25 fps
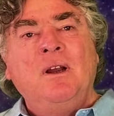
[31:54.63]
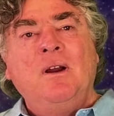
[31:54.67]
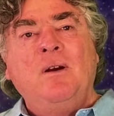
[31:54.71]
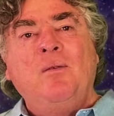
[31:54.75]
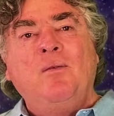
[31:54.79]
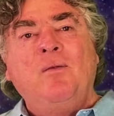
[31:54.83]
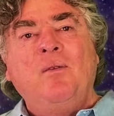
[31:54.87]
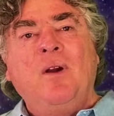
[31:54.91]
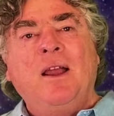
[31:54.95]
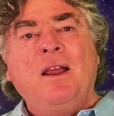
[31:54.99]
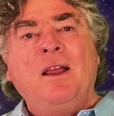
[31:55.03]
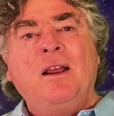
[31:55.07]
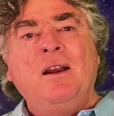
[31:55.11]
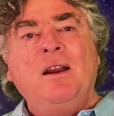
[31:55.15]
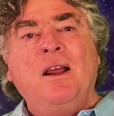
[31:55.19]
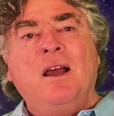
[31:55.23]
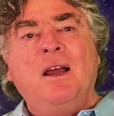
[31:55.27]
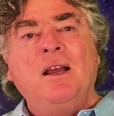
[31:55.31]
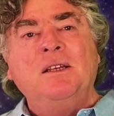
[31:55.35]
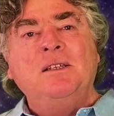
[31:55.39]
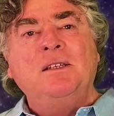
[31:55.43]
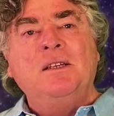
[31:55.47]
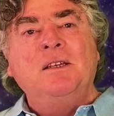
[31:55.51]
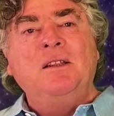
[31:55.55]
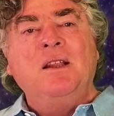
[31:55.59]

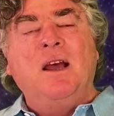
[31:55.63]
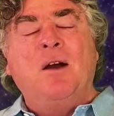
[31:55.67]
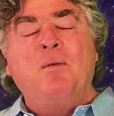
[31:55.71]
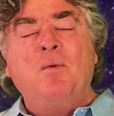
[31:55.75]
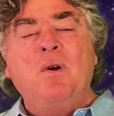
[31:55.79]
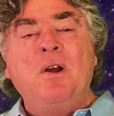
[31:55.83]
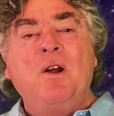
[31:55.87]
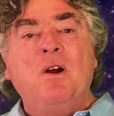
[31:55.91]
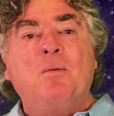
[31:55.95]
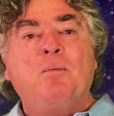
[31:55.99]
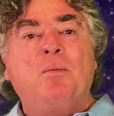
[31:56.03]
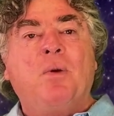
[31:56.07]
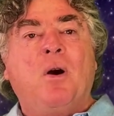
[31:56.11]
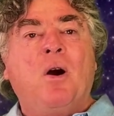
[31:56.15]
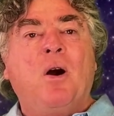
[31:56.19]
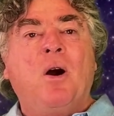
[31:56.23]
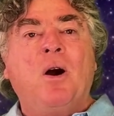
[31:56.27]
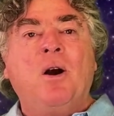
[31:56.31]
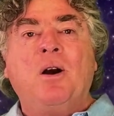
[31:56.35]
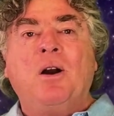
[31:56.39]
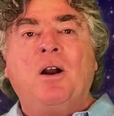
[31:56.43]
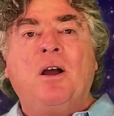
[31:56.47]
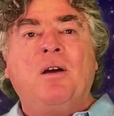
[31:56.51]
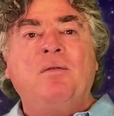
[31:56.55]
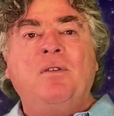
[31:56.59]
recognizing that we are
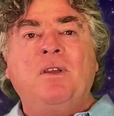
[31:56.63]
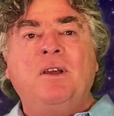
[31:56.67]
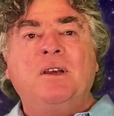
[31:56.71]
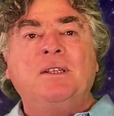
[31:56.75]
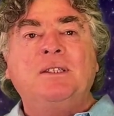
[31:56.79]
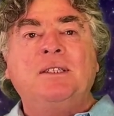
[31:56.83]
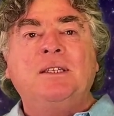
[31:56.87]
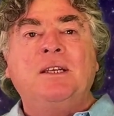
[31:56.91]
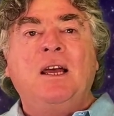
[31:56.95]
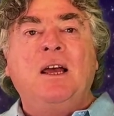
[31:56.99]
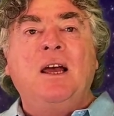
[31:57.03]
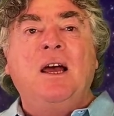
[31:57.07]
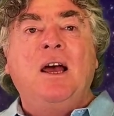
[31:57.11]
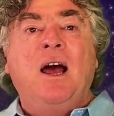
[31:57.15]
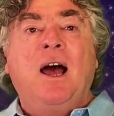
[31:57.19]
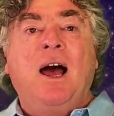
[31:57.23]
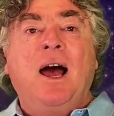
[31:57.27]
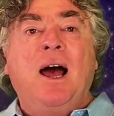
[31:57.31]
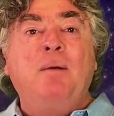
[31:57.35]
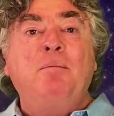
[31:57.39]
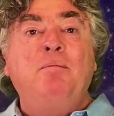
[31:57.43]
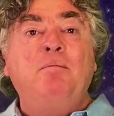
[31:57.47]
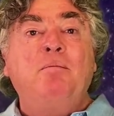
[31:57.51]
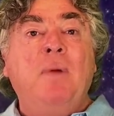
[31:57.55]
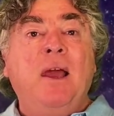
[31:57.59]
part of this
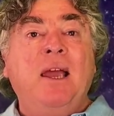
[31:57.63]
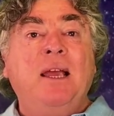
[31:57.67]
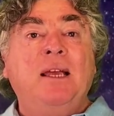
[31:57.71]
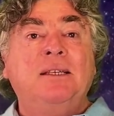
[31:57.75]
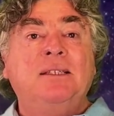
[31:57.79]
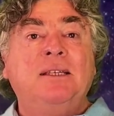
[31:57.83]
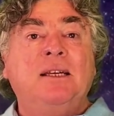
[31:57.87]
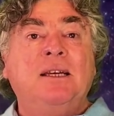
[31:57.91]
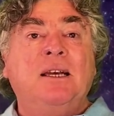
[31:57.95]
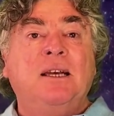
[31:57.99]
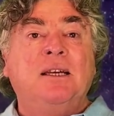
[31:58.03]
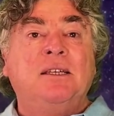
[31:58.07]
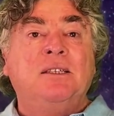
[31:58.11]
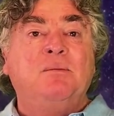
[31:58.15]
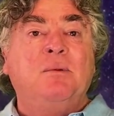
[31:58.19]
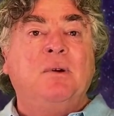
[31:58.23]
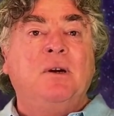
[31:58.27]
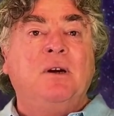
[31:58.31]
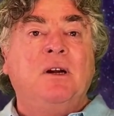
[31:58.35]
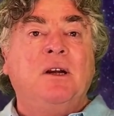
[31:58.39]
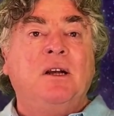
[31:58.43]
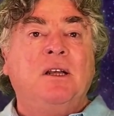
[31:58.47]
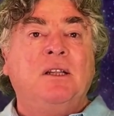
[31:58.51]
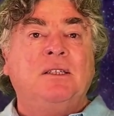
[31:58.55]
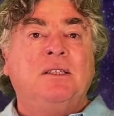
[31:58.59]
amazing
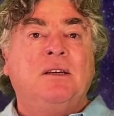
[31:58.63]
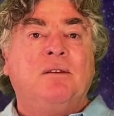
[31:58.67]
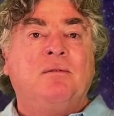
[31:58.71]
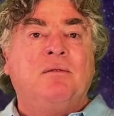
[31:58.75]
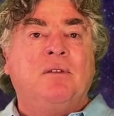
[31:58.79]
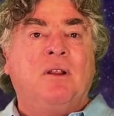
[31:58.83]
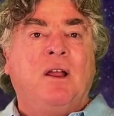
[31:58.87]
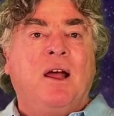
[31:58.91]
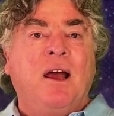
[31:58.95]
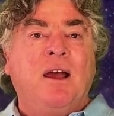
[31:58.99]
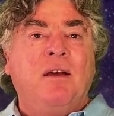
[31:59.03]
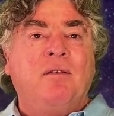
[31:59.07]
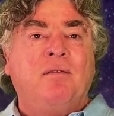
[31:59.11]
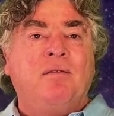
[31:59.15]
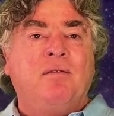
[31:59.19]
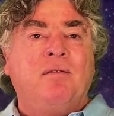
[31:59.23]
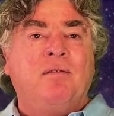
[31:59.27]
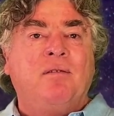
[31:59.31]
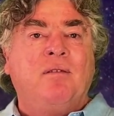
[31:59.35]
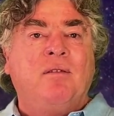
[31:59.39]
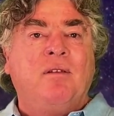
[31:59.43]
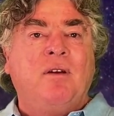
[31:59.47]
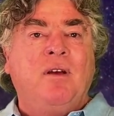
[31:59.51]
experience of life.